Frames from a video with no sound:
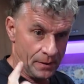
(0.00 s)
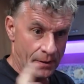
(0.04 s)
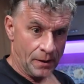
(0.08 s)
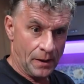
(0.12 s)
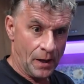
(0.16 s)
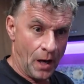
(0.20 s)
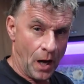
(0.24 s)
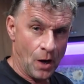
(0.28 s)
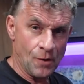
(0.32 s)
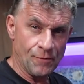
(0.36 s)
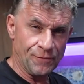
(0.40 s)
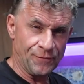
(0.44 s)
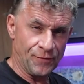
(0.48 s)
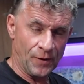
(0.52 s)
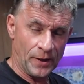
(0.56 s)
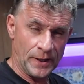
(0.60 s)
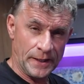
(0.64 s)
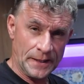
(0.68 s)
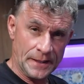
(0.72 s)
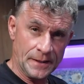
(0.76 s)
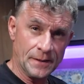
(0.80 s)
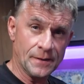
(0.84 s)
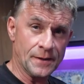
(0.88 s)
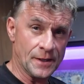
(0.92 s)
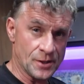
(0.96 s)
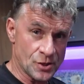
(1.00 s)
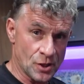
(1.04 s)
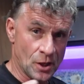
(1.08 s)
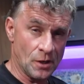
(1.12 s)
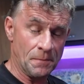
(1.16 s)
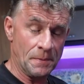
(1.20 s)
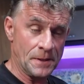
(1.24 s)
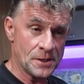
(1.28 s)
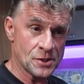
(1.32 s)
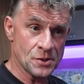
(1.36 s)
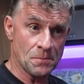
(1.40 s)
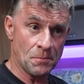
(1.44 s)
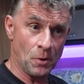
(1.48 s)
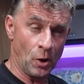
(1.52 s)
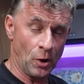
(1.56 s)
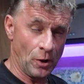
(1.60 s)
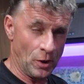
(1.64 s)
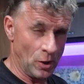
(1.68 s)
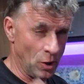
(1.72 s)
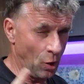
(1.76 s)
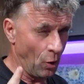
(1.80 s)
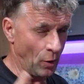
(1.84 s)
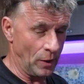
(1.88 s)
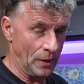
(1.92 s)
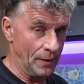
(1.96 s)
hopefully there's going to be some
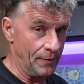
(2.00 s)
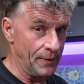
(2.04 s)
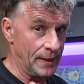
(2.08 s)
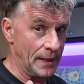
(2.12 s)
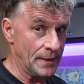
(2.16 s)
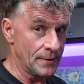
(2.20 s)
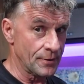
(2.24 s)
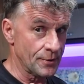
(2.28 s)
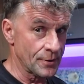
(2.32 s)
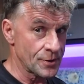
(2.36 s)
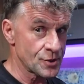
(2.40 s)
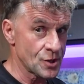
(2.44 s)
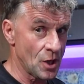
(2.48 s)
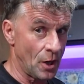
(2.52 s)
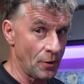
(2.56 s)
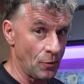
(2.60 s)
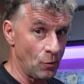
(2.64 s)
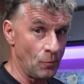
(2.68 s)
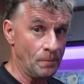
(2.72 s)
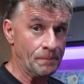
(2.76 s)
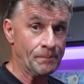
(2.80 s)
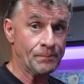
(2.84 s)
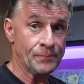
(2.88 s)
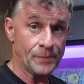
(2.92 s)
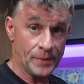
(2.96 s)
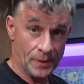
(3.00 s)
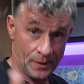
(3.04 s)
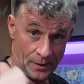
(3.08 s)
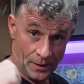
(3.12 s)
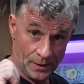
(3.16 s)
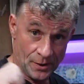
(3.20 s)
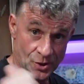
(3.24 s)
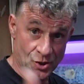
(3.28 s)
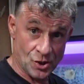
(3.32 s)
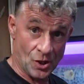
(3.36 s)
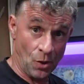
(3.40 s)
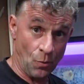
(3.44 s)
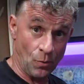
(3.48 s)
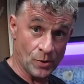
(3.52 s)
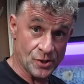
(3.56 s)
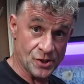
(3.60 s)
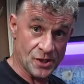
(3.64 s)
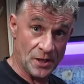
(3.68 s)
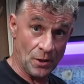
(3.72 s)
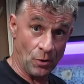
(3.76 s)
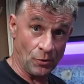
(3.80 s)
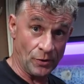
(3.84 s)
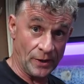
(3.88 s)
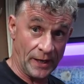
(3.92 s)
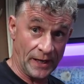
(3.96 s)
light at the end of the tunnel. So we'll see
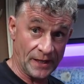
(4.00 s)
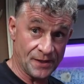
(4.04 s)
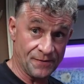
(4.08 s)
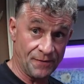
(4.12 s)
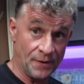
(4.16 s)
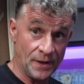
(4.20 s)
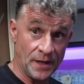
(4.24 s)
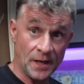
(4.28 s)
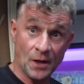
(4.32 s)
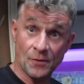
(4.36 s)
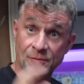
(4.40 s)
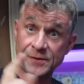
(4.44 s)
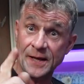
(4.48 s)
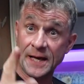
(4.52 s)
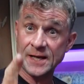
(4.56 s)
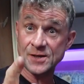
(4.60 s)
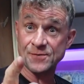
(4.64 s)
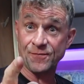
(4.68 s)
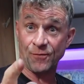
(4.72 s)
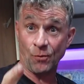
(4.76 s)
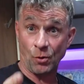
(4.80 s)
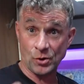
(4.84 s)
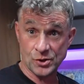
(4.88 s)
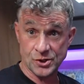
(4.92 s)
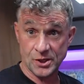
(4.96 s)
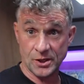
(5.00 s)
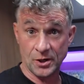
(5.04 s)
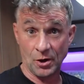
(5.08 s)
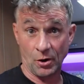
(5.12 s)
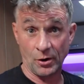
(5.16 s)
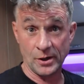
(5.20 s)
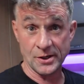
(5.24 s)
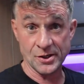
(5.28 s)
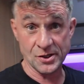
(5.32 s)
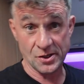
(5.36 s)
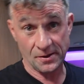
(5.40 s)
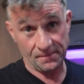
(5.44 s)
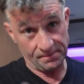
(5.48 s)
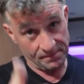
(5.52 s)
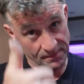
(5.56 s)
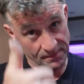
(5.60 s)
you on the next video. Thanks for watching, guys.